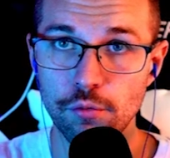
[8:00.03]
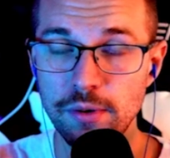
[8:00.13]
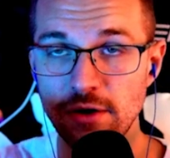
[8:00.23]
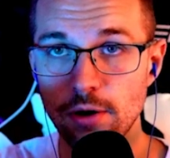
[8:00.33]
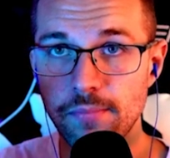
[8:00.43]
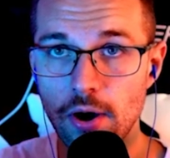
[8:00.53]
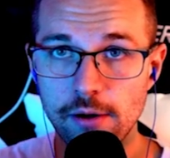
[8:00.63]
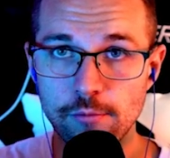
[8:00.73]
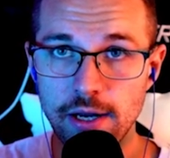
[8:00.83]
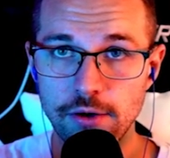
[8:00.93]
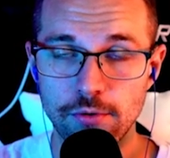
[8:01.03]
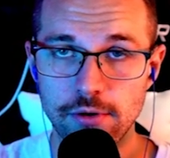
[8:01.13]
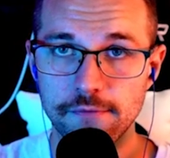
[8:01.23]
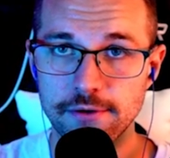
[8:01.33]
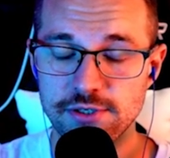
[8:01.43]
will be in your bottom right
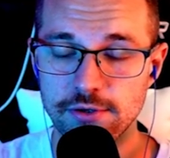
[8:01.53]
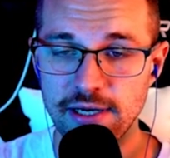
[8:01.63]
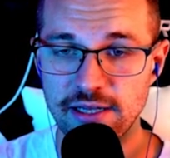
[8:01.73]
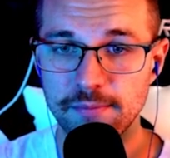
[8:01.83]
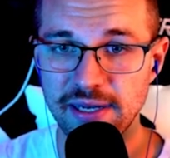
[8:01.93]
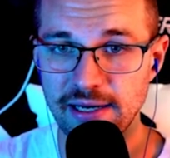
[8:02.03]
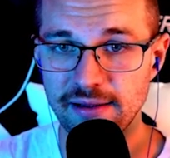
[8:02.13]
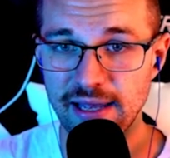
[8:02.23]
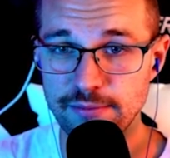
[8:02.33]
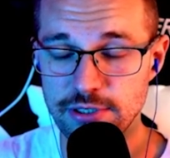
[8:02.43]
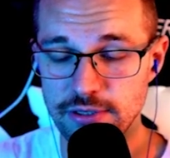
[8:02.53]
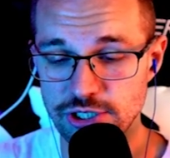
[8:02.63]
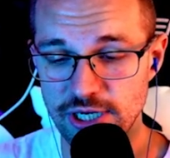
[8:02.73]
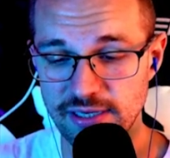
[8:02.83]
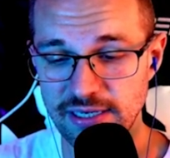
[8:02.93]
corner of your screen at the beginning of the game, so you can
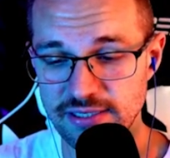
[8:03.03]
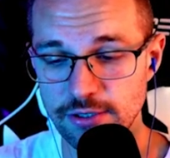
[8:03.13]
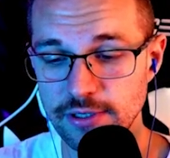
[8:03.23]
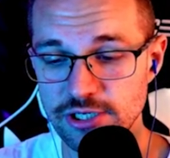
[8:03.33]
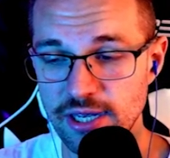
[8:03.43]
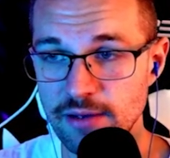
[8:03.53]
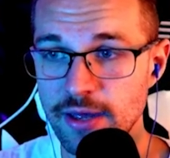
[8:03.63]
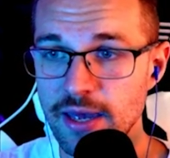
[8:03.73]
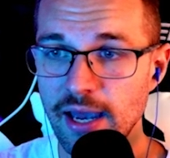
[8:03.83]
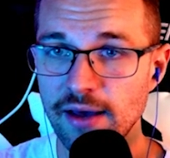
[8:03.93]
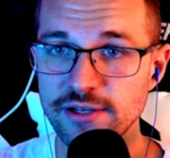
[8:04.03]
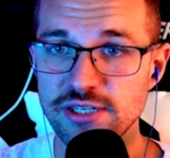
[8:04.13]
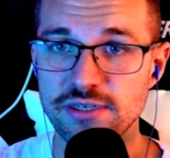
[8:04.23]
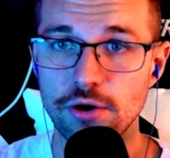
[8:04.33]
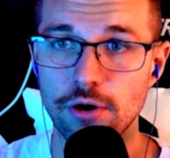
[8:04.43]
check the Ixtal each game. And let's
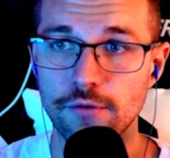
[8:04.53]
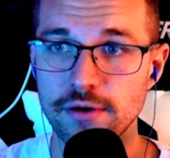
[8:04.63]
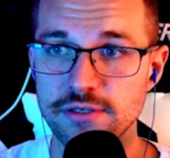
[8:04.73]
just go over